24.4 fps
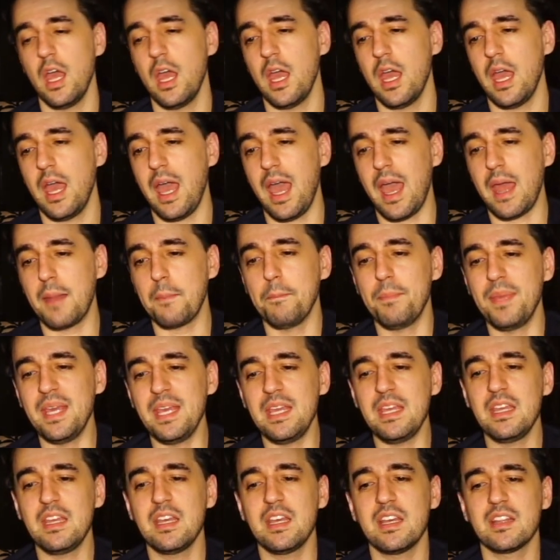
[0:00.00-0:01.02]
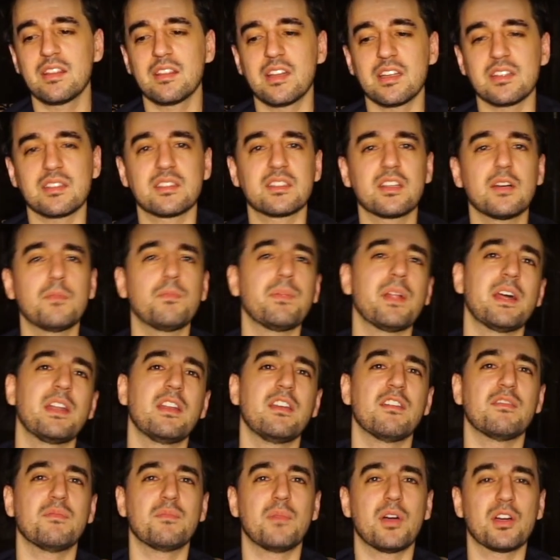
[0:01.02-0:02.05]
and B, there's still plenty
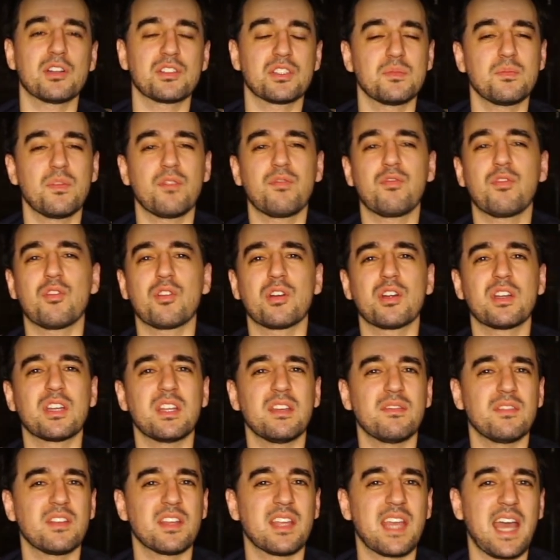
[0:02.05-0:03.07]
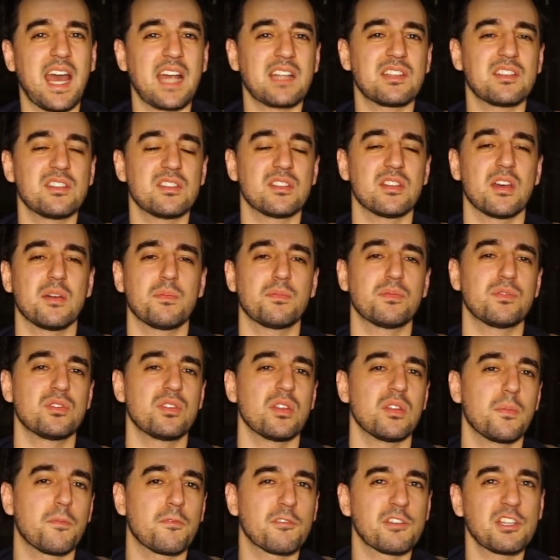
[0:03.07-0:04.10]
of margin before it even catches up to
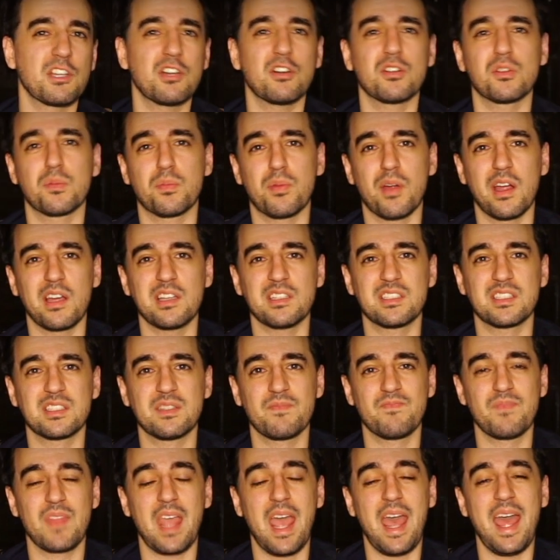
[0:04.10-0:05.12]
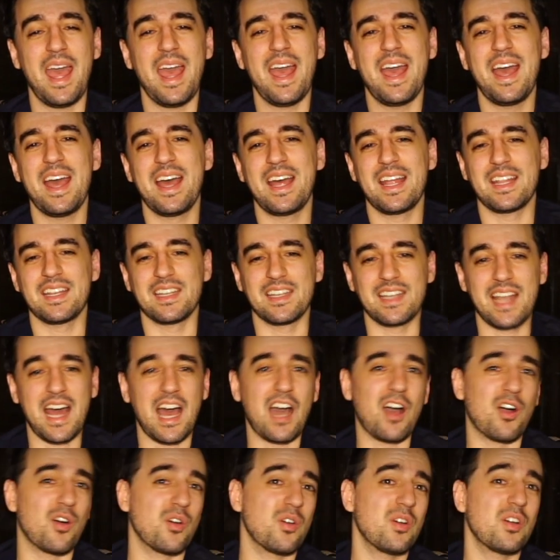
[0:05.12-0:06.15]
the pre-owned price.
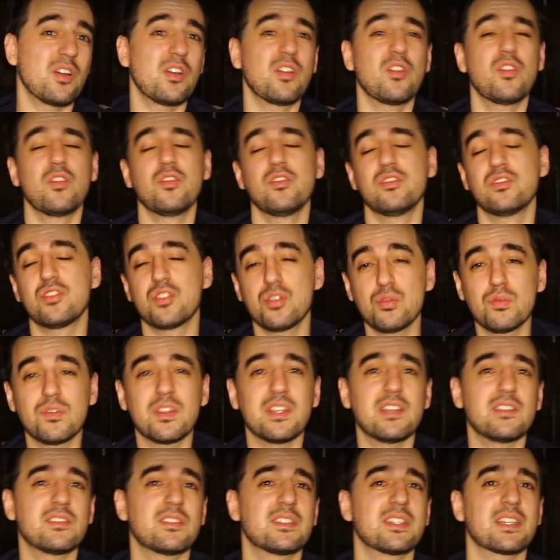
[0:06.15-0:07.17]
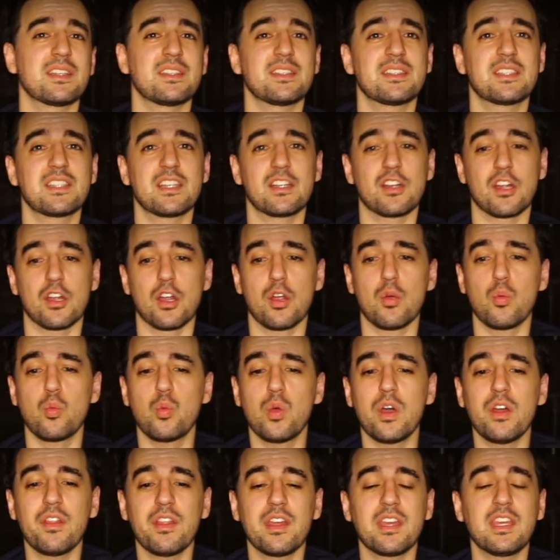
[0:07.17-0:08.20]
Now, 2 things to consider.
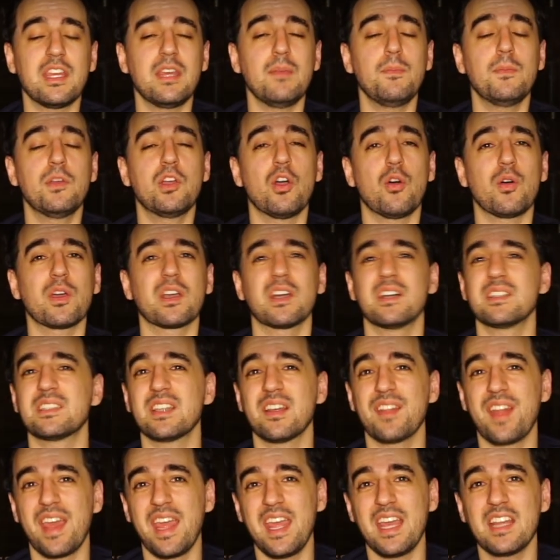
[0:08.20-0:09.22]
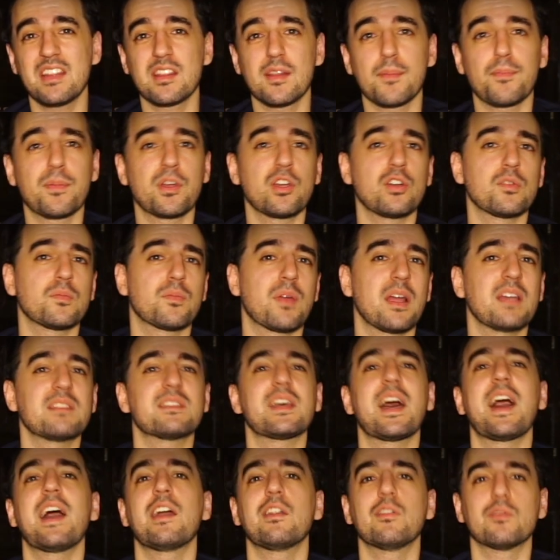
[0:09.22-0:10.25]
Will they keep going until they hit the pre-owned price?
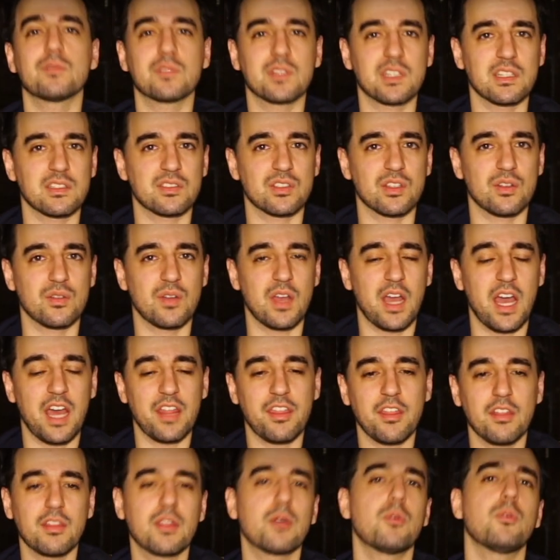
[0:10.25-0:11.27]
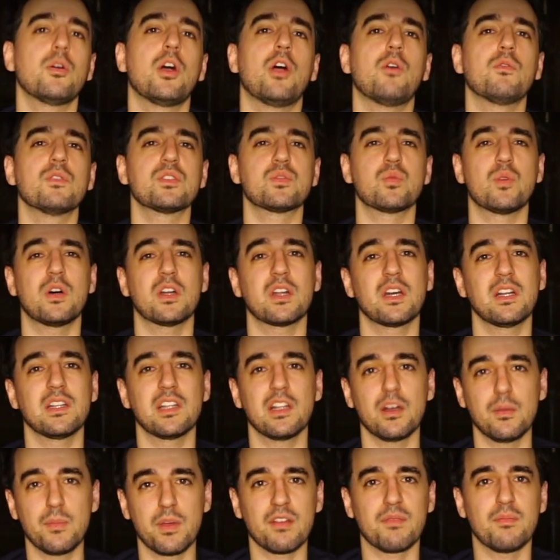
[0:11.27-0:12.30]
I don't think so. I think they will always want a
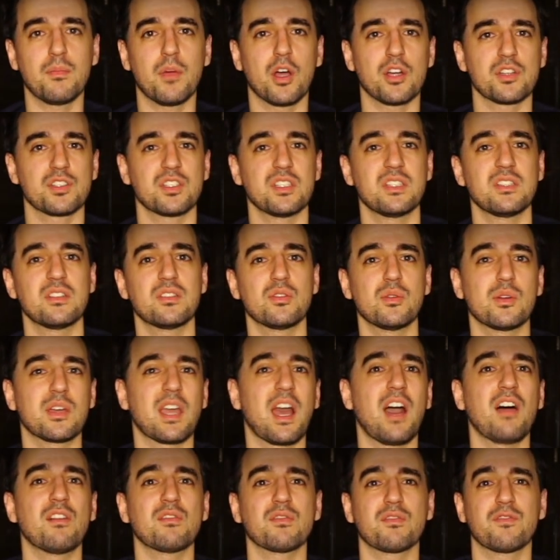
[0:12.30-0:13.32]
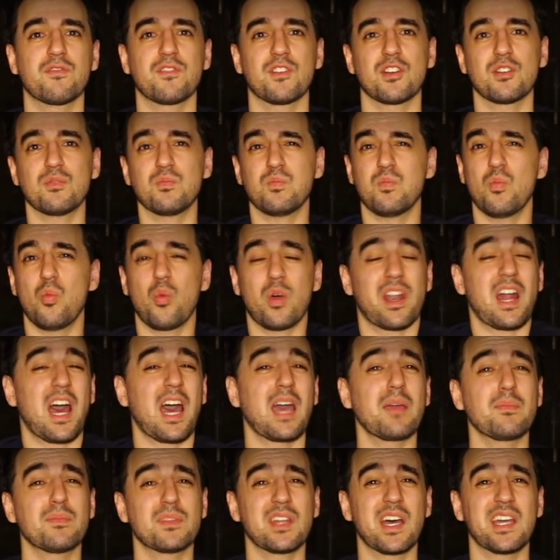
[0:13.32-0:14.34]
little bit of margin to account for when
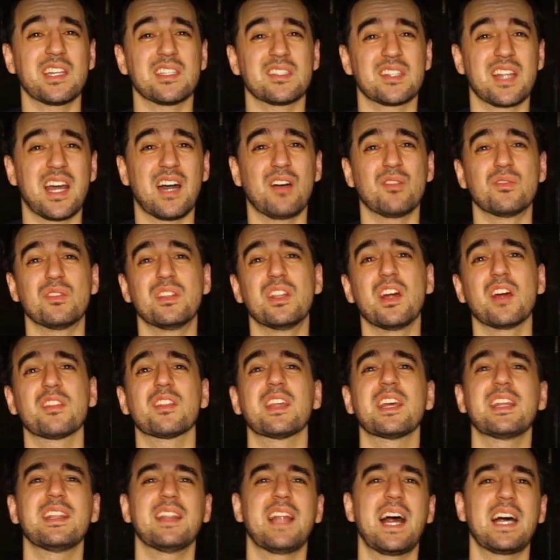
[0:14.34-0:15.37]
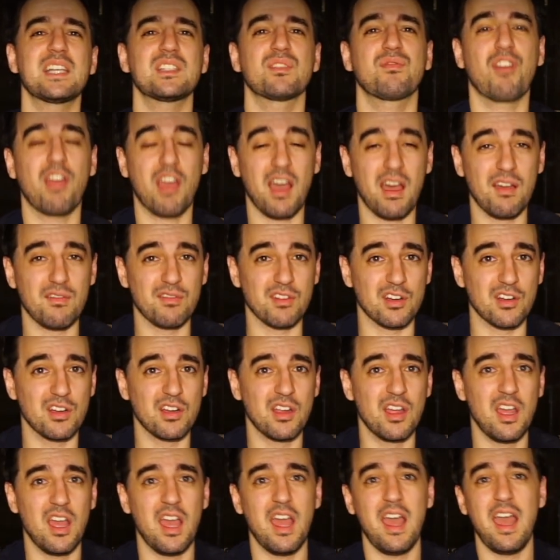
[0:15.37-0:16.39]
hype dies down. Nothing lasts forever.
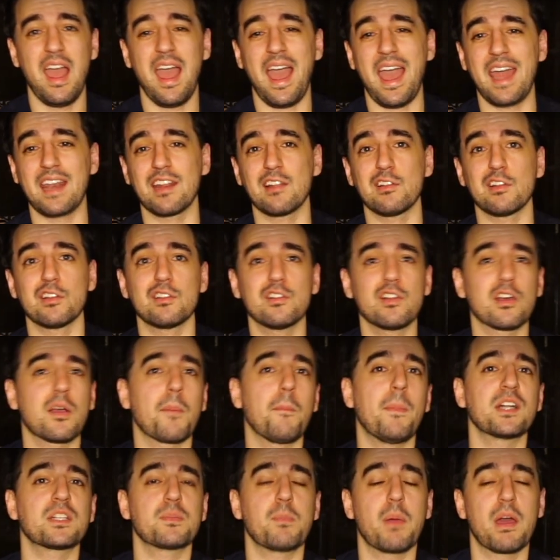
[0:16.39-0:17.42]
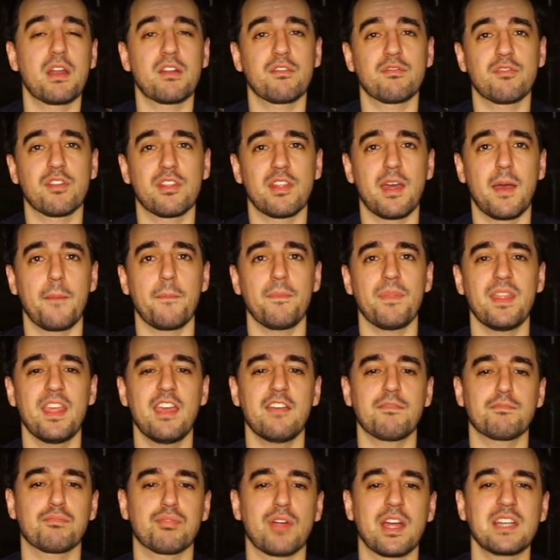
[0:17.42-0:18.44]
And it'll look much better for them
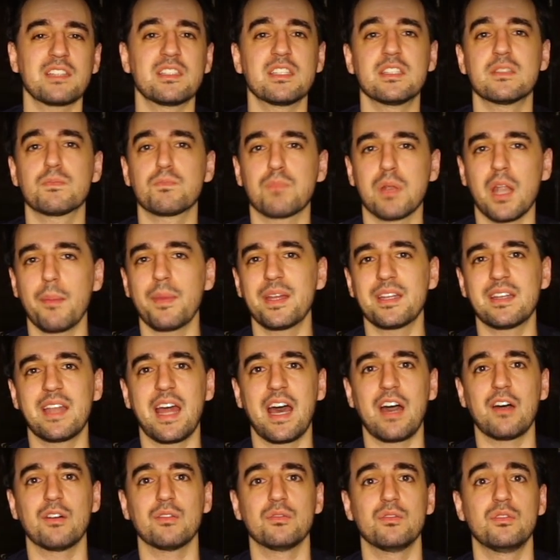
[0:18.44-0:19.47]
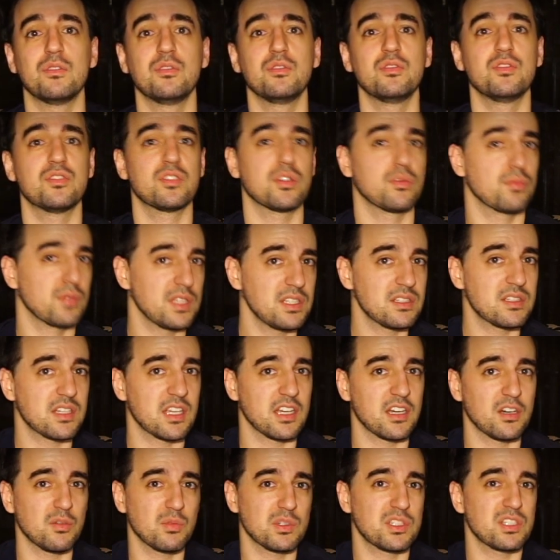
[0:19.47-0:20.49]
if prices plummet down to
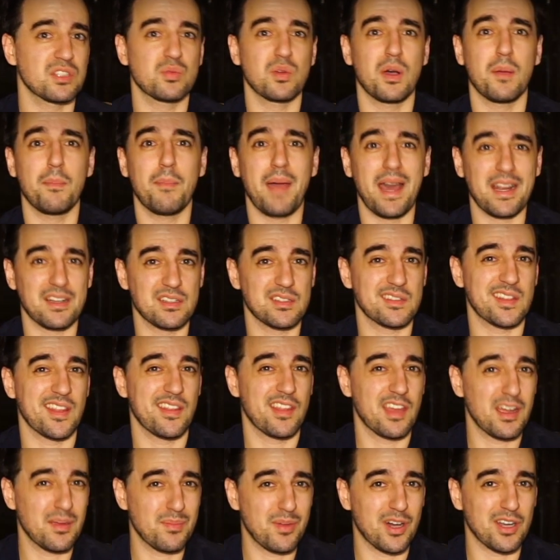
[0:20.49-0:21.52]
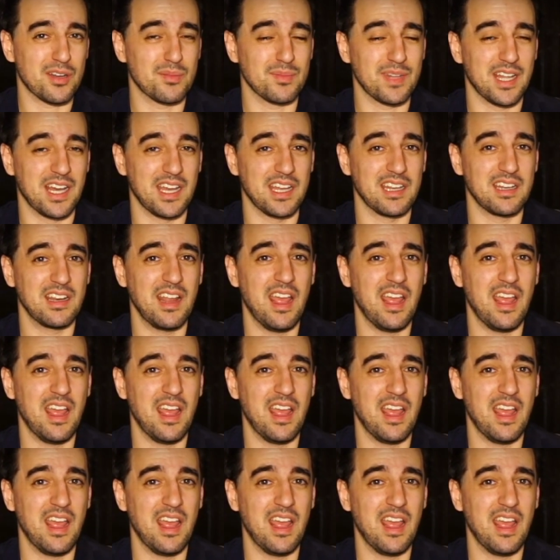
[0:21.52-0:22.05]
retail, which is what matters to their bottom line,